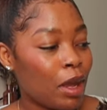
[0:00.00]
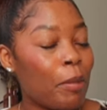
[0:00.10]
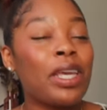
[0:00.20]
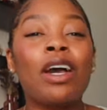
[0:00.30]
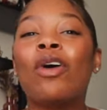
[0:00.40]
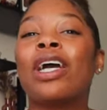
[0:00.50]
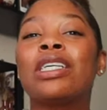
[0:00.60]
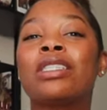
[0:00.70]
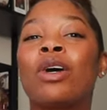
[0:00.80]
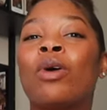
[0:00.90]
But yeah,
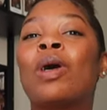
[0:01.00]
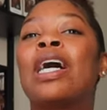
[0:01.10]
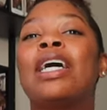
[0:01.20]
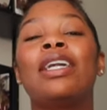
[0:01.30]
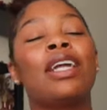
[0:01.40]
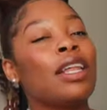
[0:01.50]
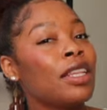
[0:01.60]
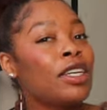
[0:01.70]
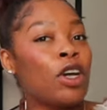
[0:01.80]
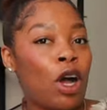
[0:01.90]
okay. So not
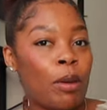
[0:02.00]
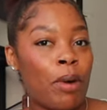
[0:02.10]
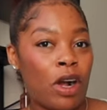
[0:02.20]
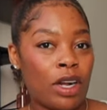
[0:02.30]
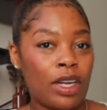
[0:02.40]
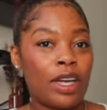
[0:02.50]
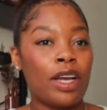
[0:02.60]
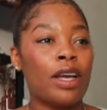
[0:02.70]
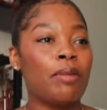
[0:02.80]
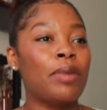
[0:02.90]
the dog park,
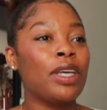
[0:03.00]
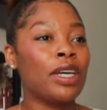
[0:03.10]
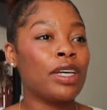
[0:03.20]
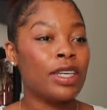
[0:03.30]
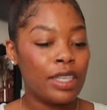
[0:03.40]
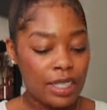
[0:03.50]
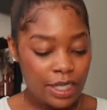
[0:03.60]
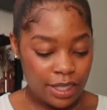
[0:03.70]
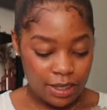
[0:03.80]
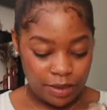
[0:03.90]
because